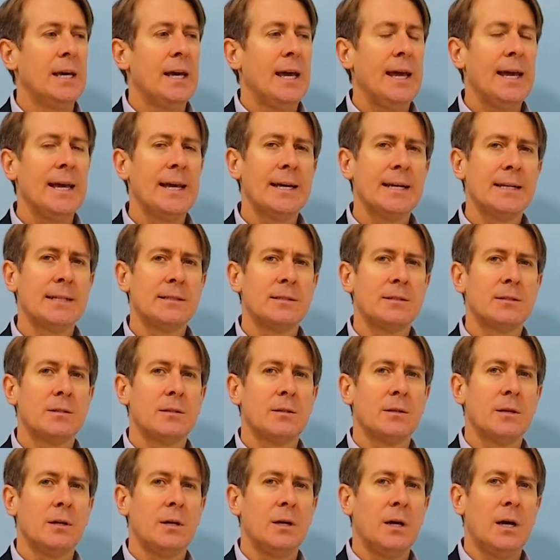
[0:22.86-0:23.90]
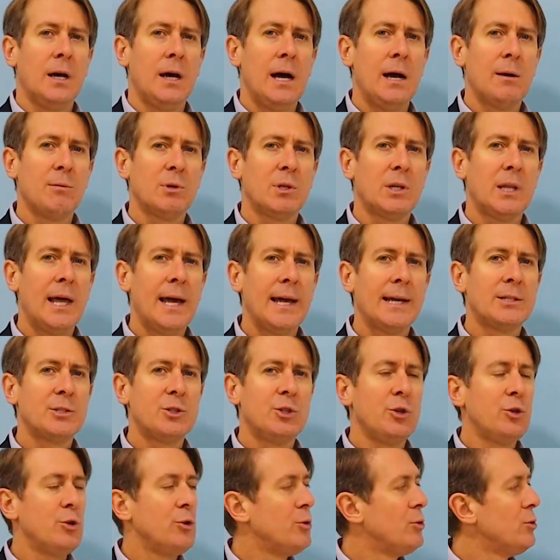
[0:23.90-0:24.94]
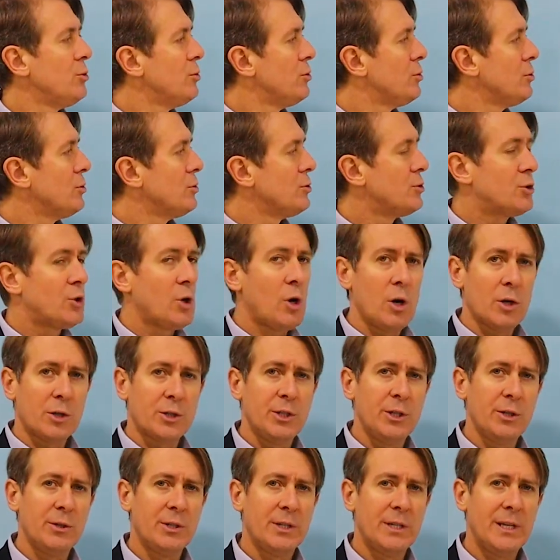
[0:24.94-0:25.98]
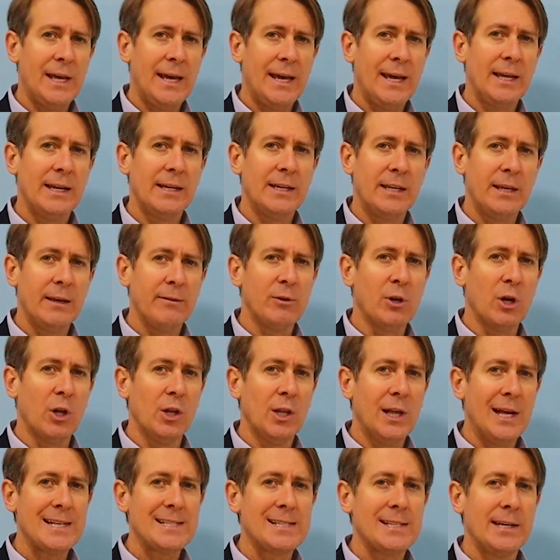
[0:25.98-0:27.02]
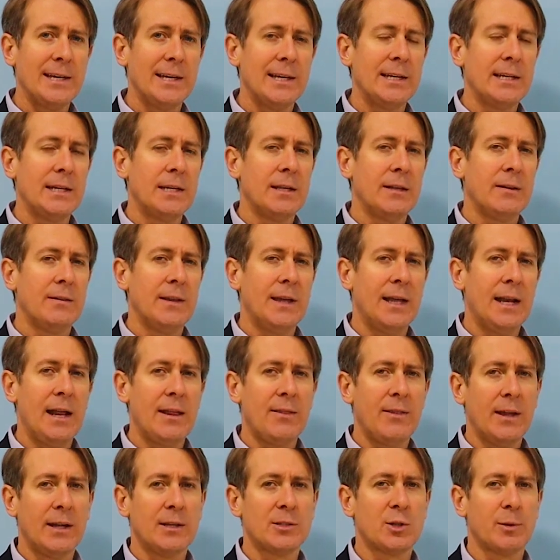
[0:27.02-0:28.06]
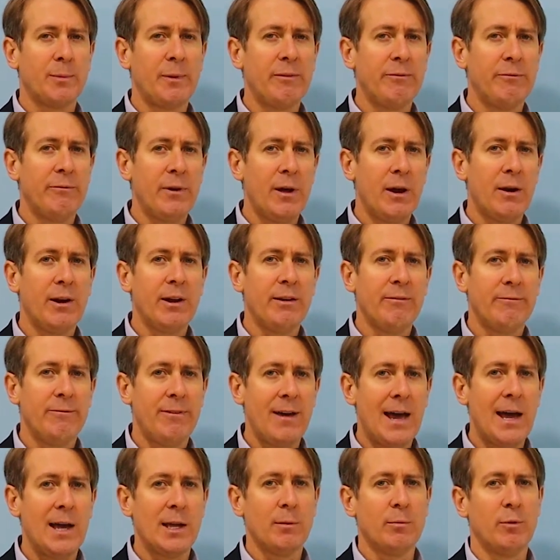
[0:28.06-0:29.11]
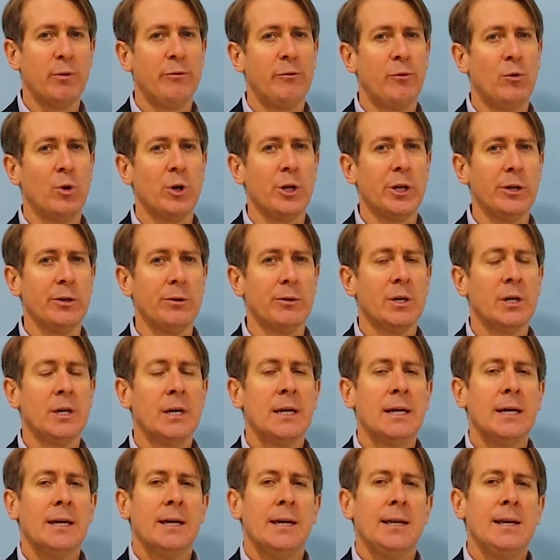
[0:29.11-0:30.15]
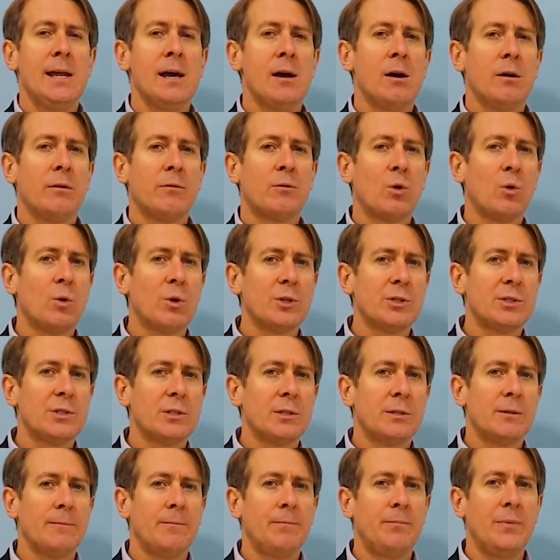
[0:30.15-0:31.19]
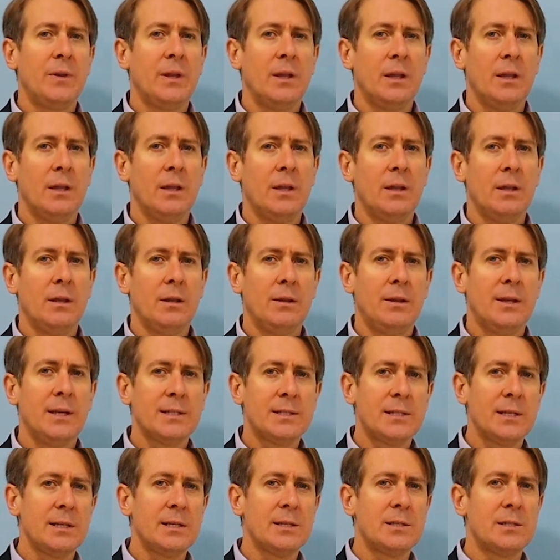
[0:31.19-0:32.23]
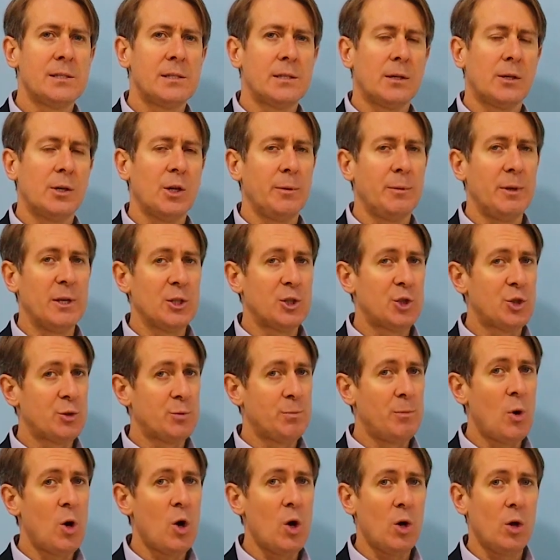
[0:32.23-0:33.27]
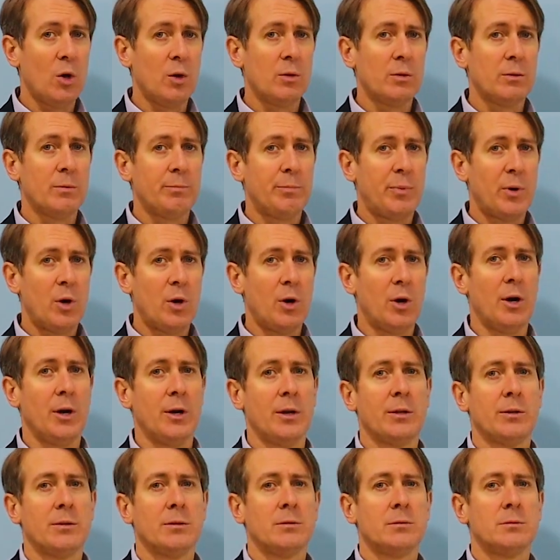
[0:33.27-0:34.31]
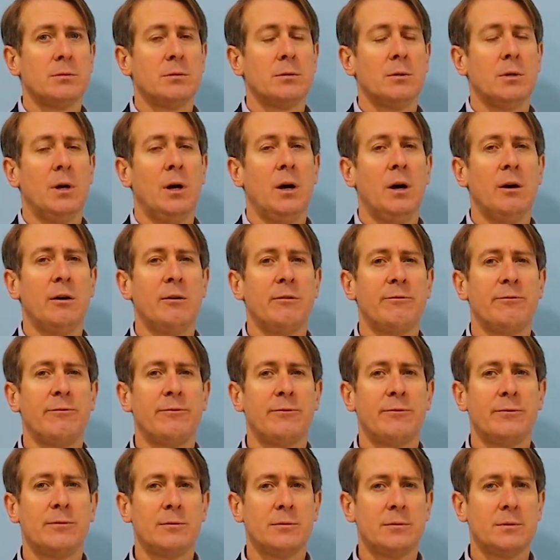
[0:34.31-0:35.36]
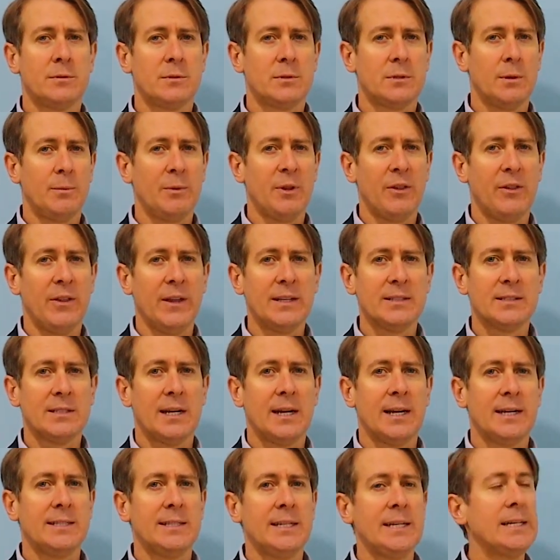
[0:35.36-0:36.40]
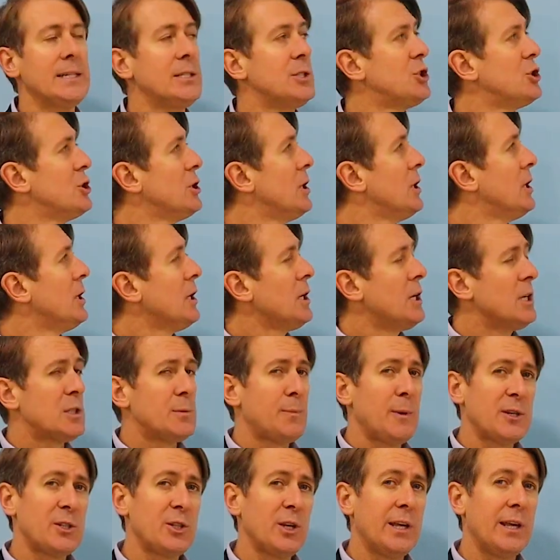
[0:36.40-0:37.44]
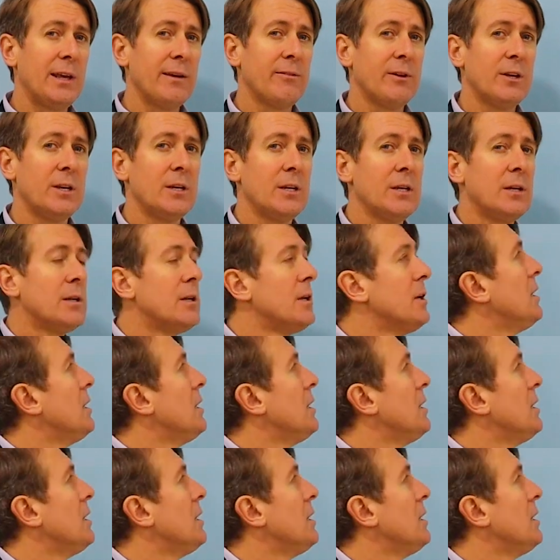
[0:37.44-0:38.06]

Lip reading: and I would like to talk to you today and give you a lesson that I think is going to be very valuable for you. Now, of course, this is going to be a small part of some of the things that I teach, especially given